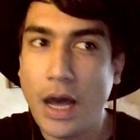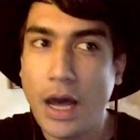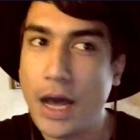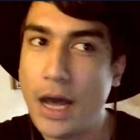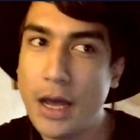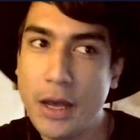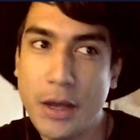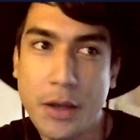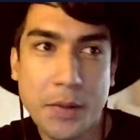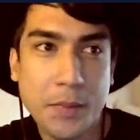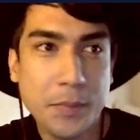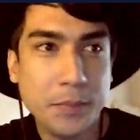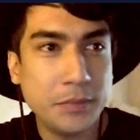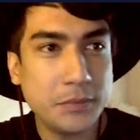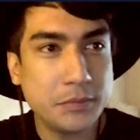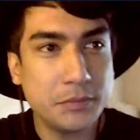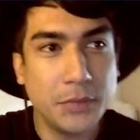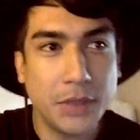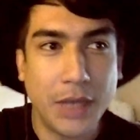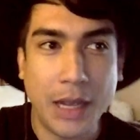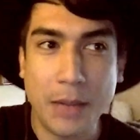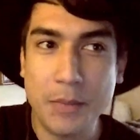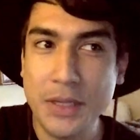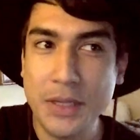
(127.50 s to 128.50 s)

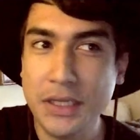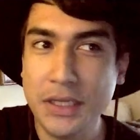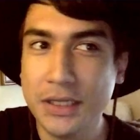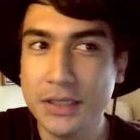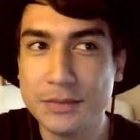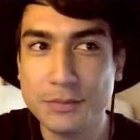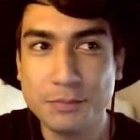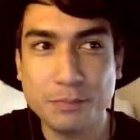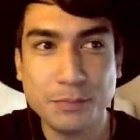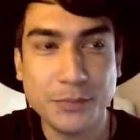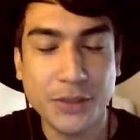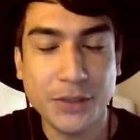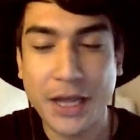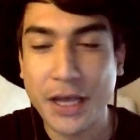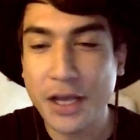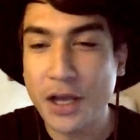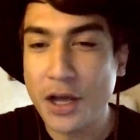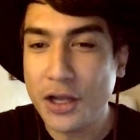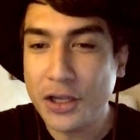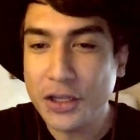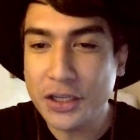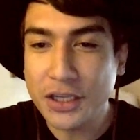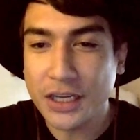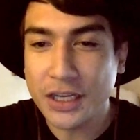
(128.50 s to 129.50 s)
I mean, like
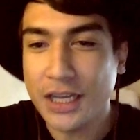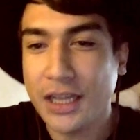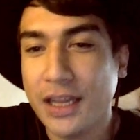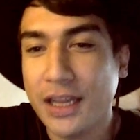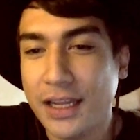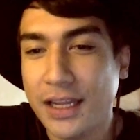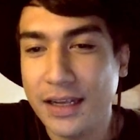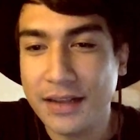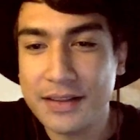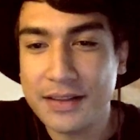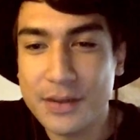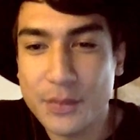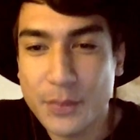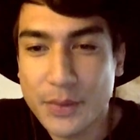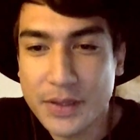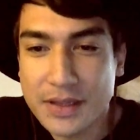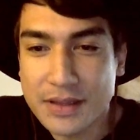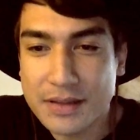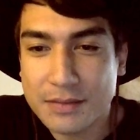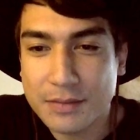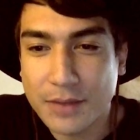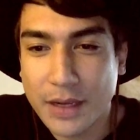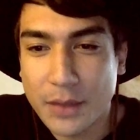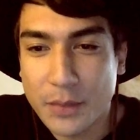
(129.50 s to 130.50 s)
all good things, it
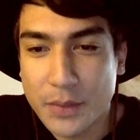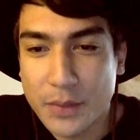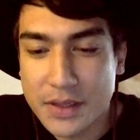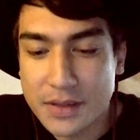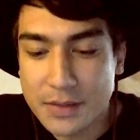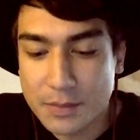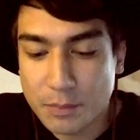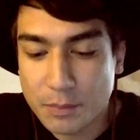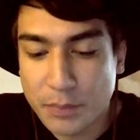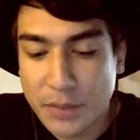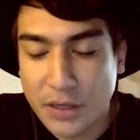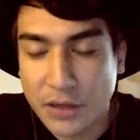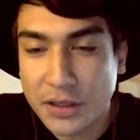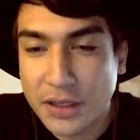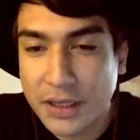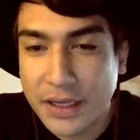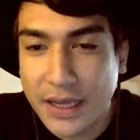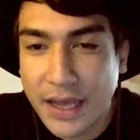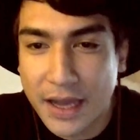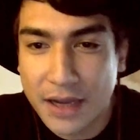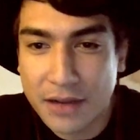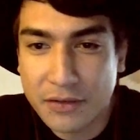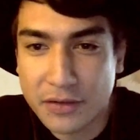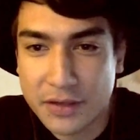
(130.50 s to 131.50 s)
was
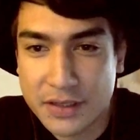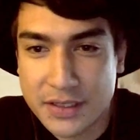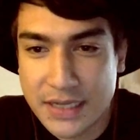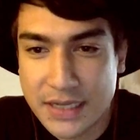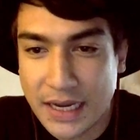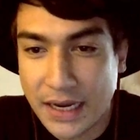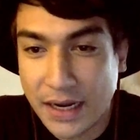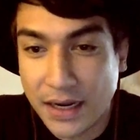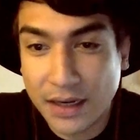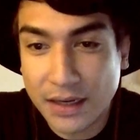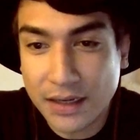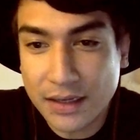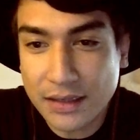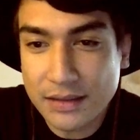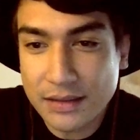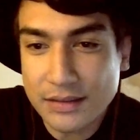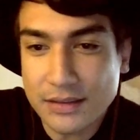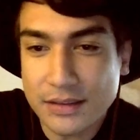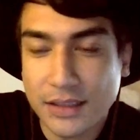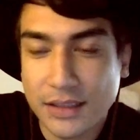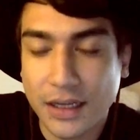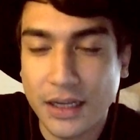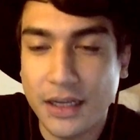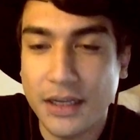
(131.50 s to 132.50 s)
purely out of a
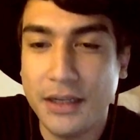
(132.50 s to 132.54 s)
dare.